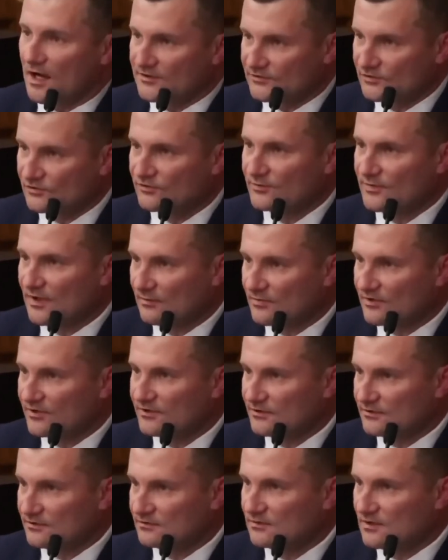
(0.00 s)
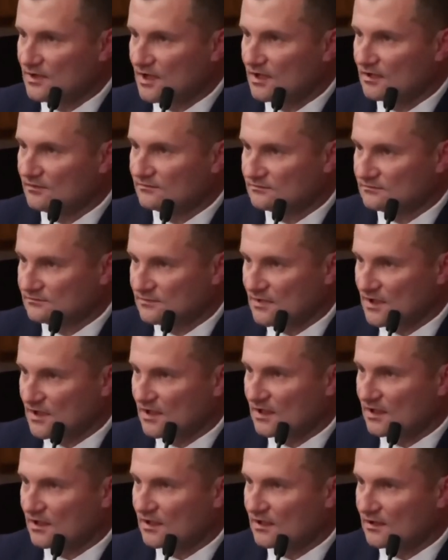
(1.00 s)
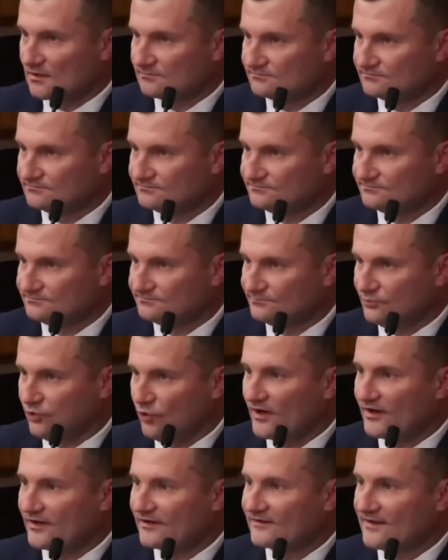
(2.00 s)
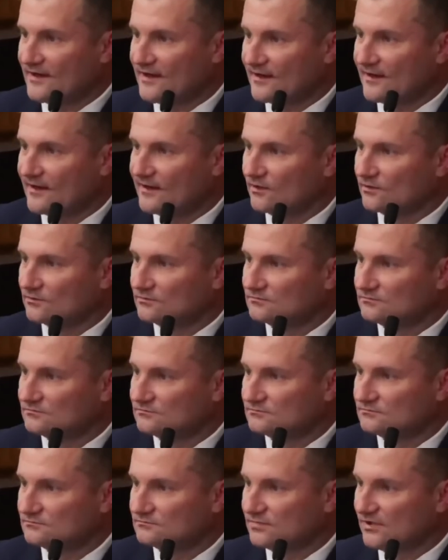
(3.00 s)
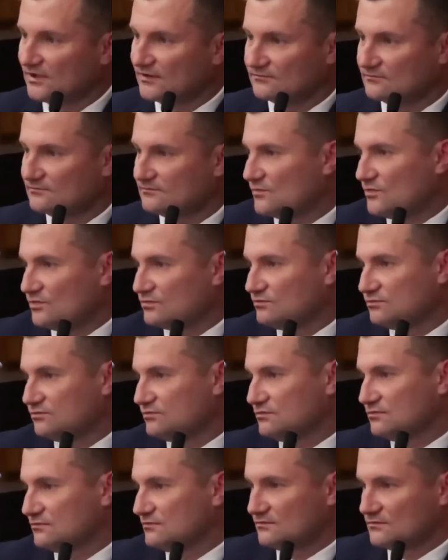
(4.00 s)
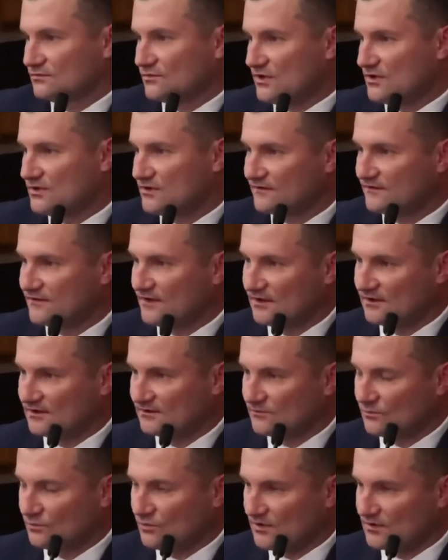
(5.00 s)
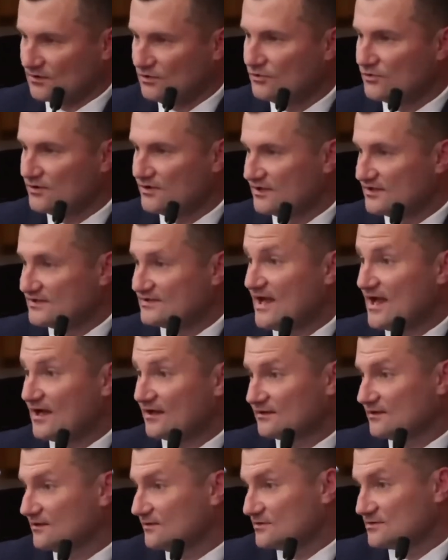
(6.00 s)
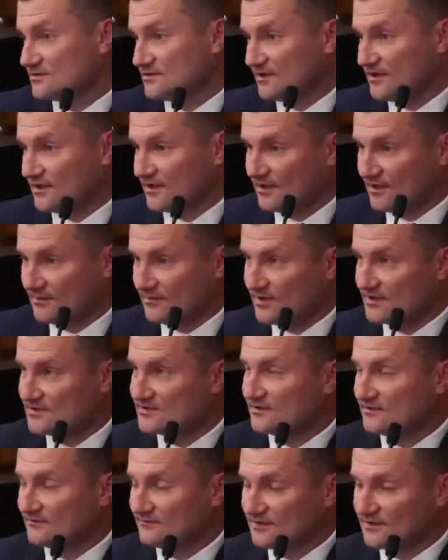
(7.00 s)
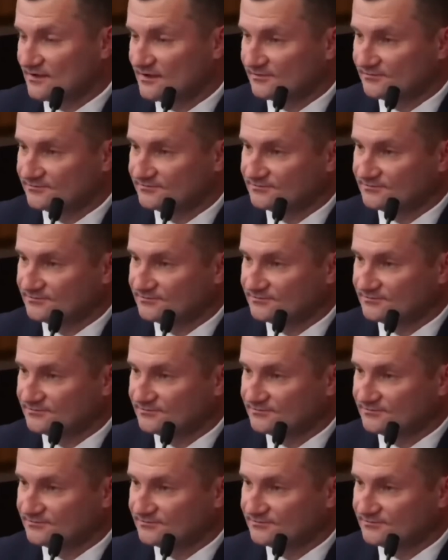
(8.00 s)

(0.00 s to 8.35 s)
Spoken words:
I do remember you pointing that out, but we couldn't tell him who exactly he was looking at based on the video.